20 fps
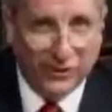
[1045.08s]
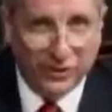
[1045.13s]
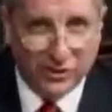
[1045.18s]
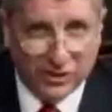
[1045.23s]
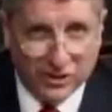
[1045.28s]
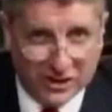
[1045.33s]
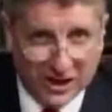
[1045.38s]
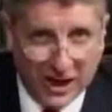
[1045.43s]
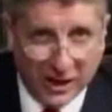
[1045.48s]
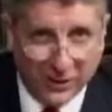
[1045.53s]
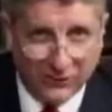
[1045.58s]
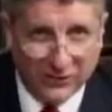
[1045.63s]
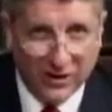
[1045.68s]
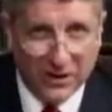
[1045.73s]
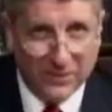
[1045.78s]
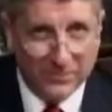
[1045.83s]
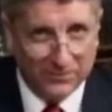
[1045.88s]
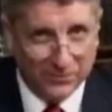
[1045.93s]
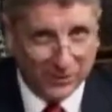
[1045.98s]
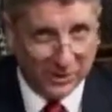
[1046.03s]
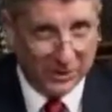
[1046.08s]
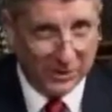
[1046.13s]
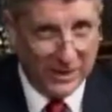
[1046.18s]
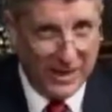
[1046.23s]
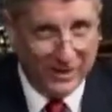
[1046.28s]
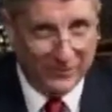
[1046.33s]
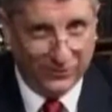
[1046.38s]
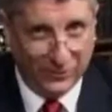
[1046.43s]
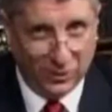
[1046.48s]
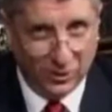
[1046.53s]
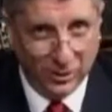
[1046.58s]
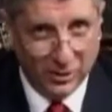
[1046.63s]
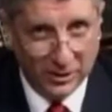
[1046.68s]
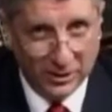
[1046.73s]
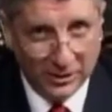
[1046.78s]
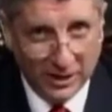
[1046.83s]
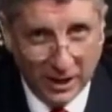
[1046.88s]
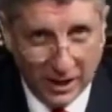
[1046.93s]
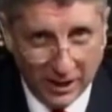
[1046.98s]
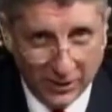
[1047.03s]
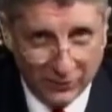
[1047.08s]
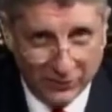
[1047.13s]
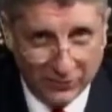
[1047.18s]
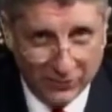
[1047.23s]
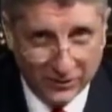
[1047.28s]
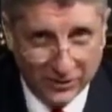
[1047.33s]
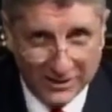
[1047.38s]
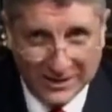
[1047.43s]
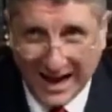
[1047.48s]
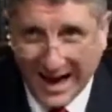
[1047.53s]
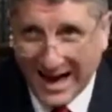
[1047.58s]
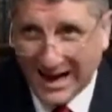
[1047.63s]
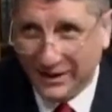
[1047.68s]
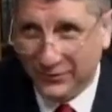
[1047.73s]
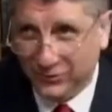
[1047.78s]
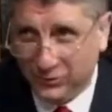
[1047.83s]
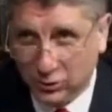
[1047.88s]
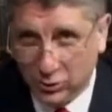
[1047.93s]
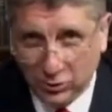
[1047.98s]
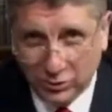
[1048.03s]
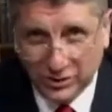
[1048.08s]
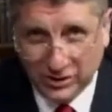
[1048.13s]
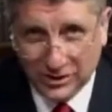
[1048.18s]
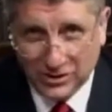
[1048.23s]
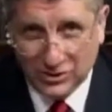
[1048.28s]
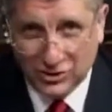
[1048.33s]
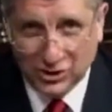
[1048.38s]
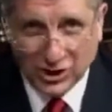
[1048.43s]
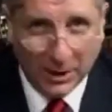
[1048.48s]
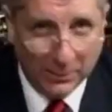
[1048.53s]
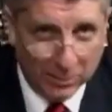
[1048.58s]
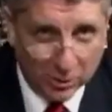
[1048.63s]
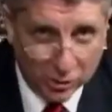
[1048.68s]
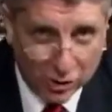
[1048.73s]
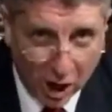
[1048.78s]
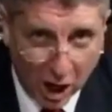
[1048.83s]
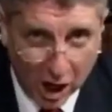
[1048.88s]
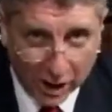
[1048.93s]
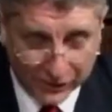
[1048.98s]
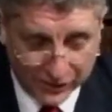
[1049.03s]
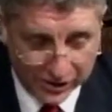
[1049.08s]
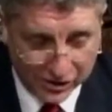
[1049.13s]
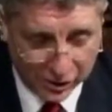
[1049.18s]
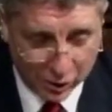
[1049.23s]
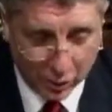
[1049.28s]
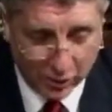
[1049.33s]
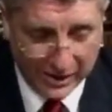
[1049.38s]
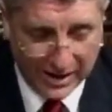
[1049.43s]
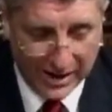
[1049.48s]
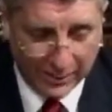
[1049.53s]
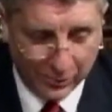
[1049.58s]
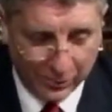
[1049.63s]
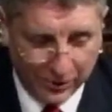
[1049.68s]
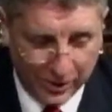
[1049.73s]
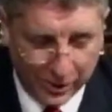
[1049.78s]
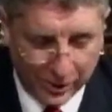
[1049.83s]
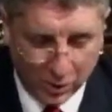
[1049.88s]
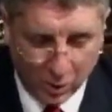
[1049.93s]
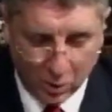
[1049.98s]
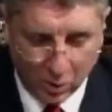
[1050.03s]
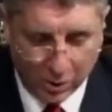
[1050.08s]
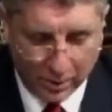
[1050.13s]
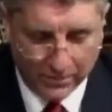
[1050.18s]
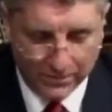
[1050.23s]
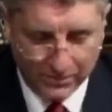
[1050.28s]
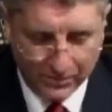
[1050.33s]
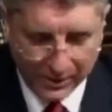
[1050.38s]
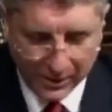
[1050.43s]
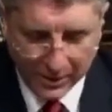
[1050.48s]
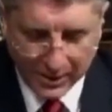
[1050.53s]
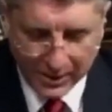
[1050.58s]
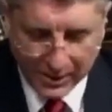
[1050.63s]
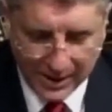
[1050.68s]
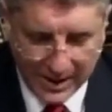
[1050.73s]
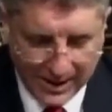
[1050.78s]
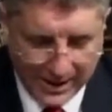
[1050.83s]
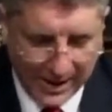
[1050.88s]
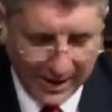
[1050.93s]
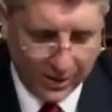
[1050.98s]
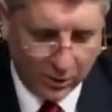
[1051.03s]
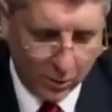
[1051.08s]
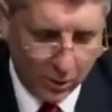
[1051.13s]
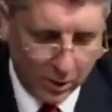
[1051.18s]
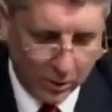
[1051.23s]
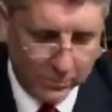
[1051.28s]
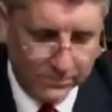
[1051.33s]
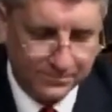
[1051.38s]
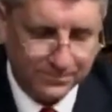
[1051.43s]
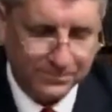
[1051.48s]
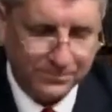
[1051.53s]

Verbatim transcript: yourself the level of convoluted double talk that's going on with our court. And I quote